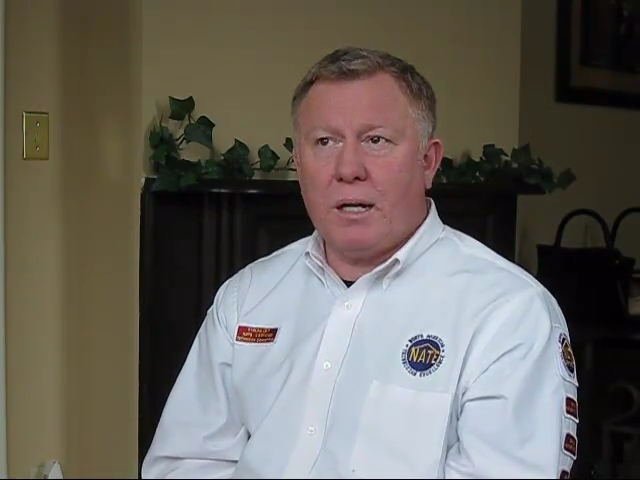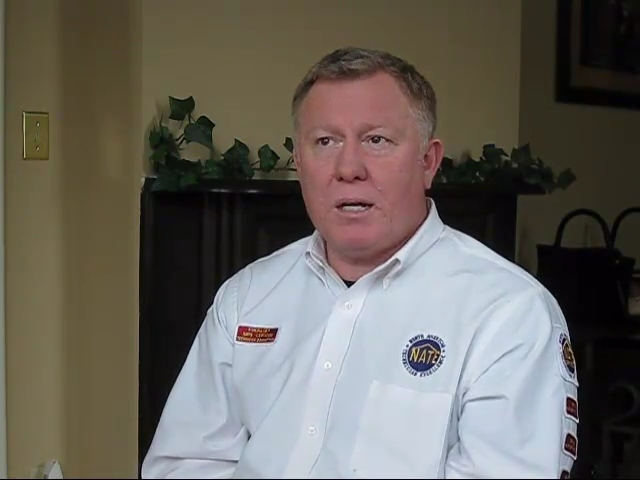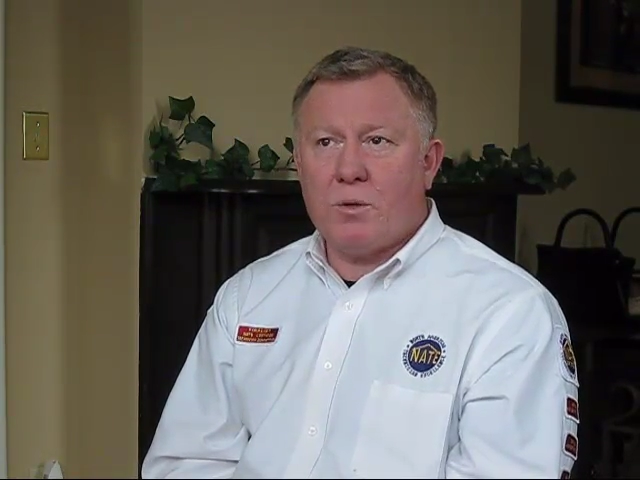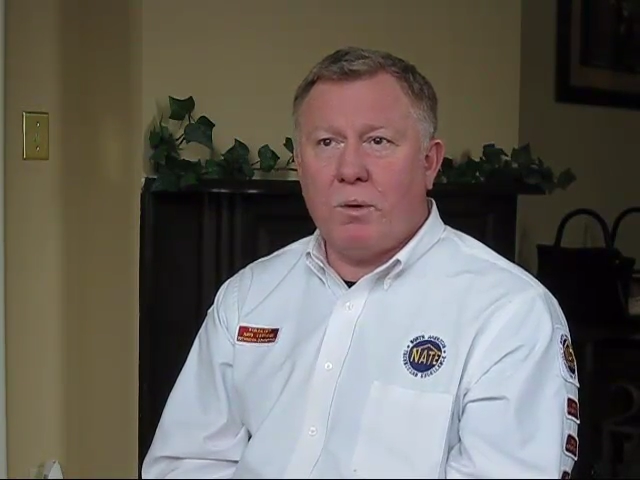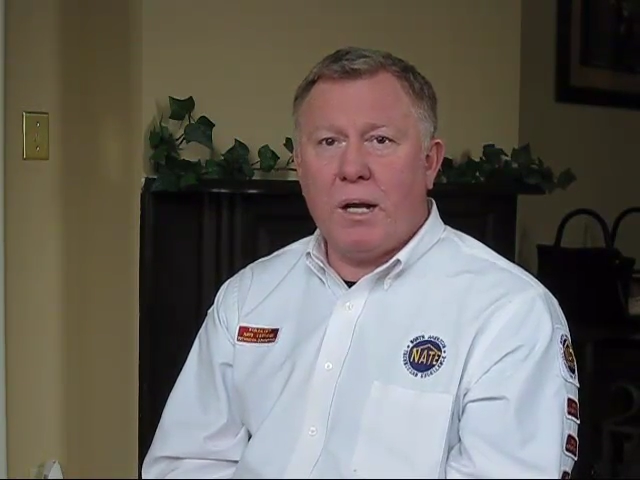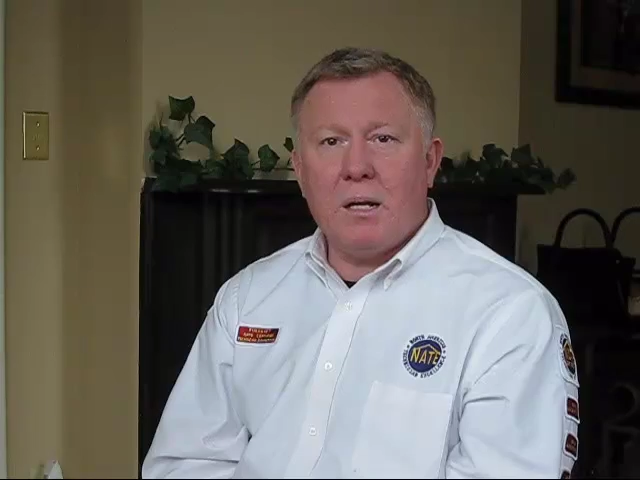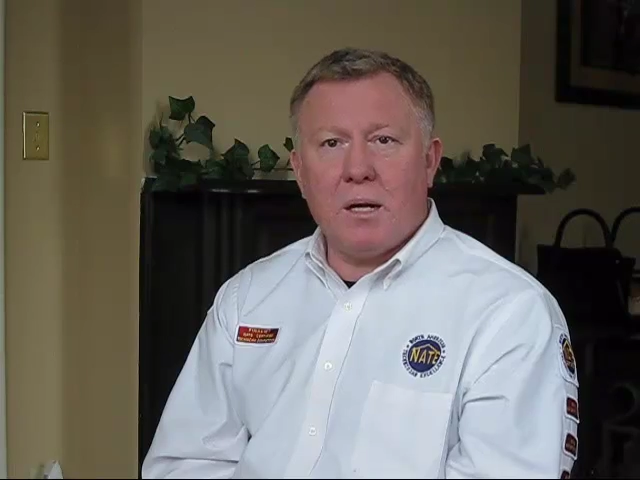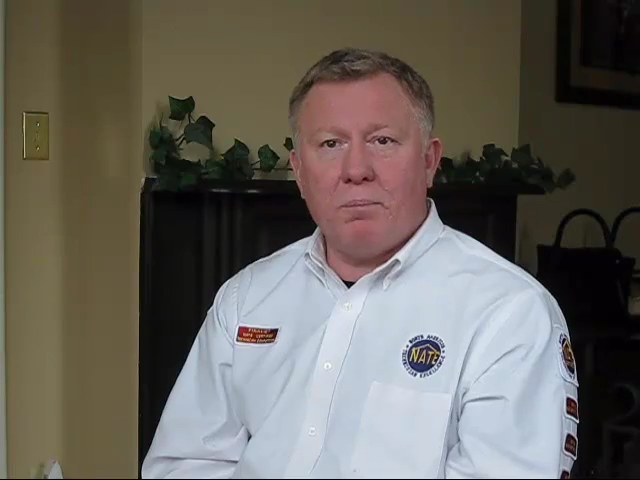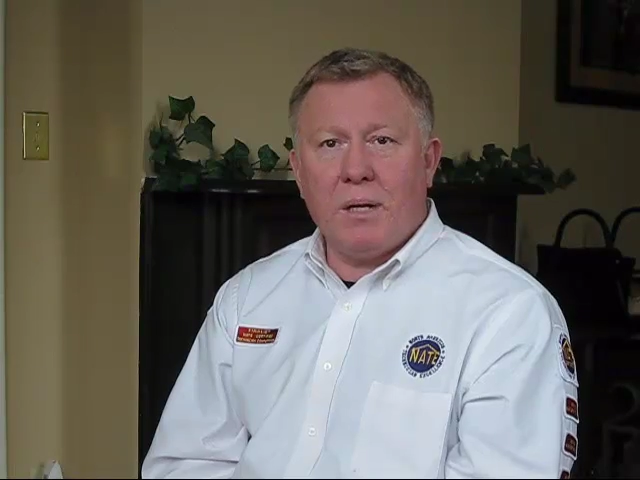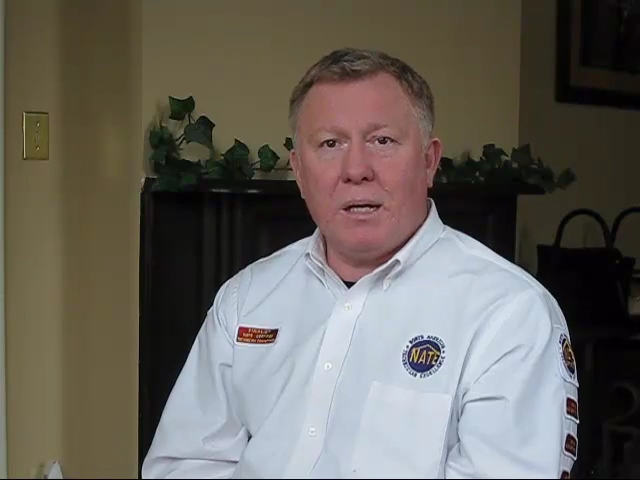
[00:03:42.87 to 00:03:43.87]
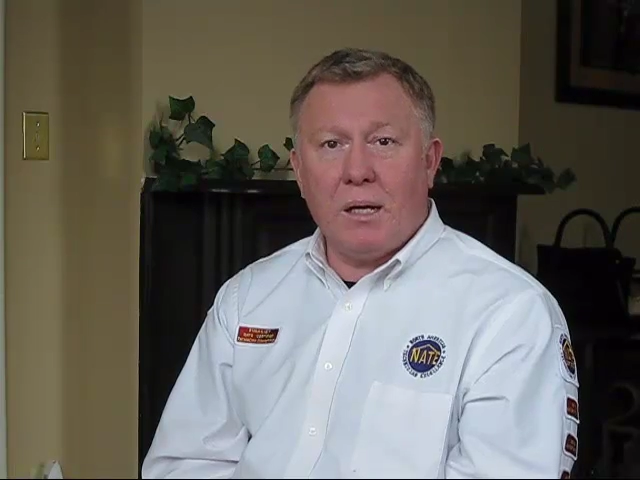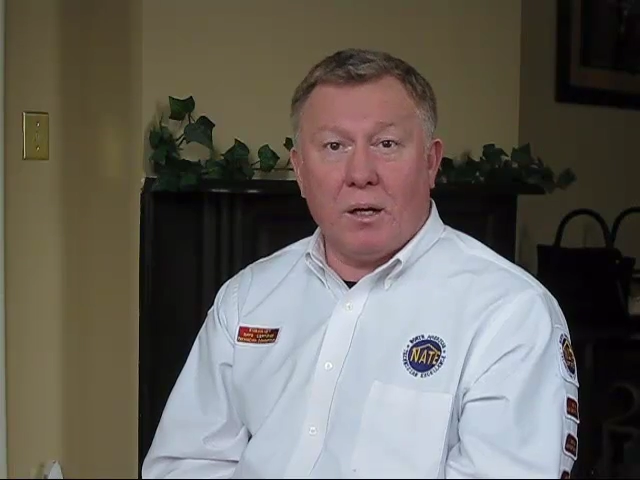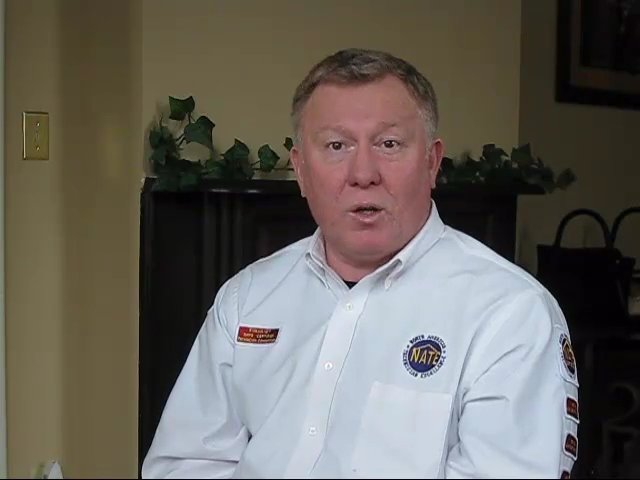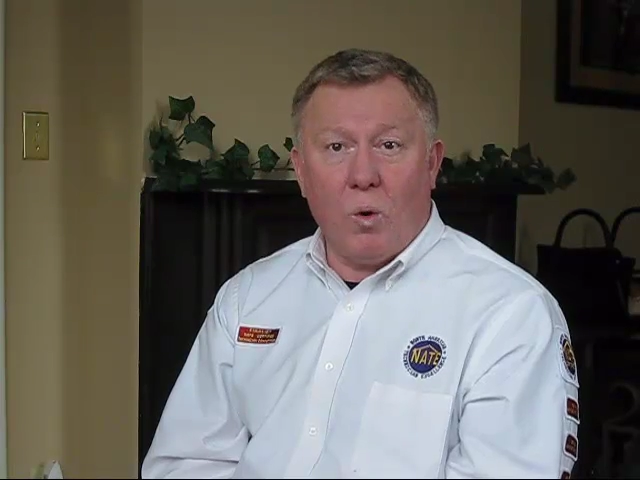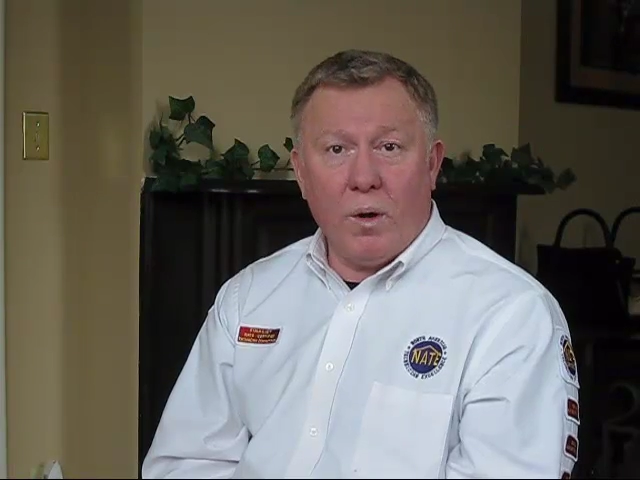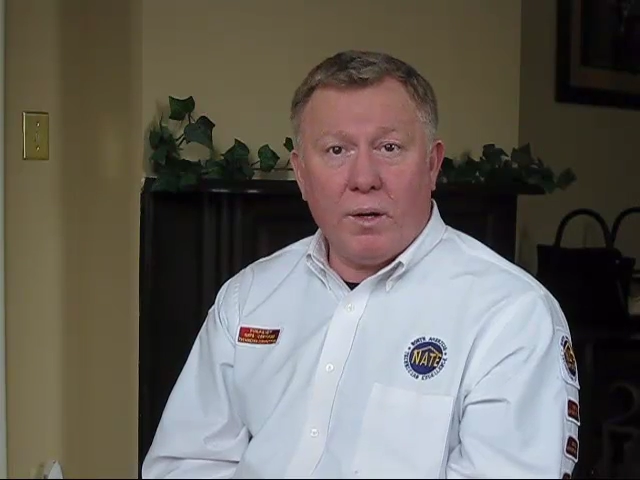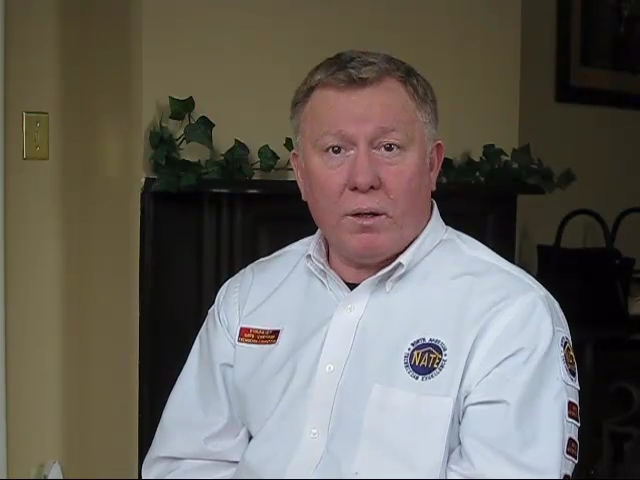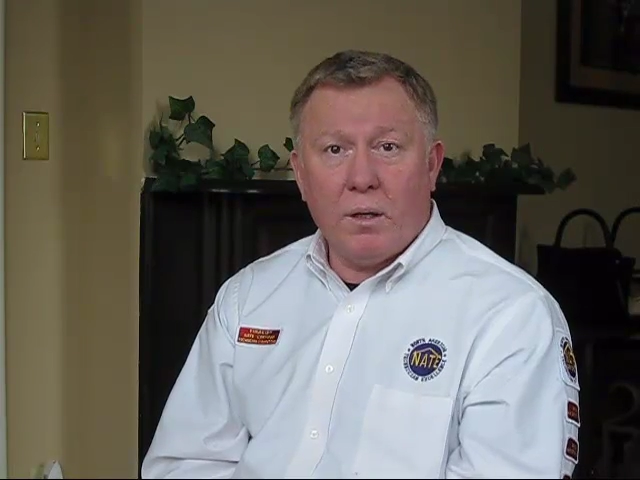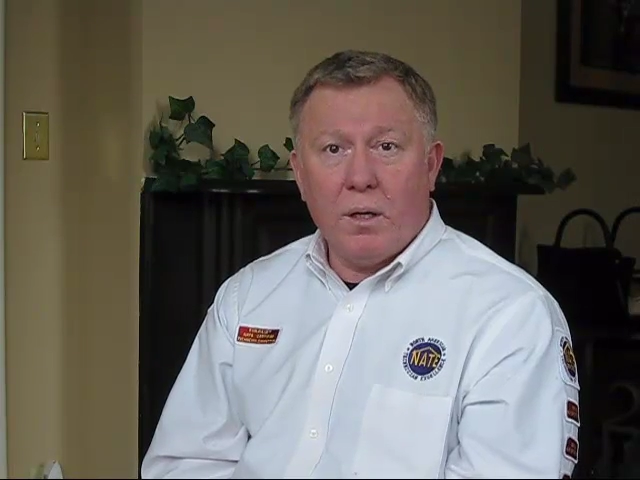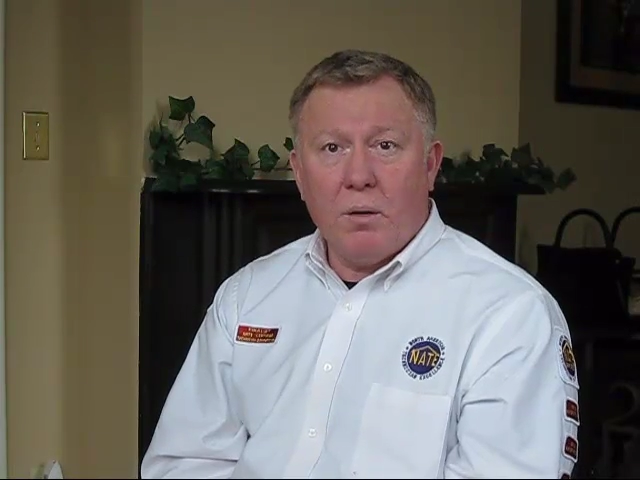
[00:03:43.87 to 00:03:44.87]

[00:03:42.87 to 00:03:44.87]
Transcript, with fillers: leaks would end up being in a coil,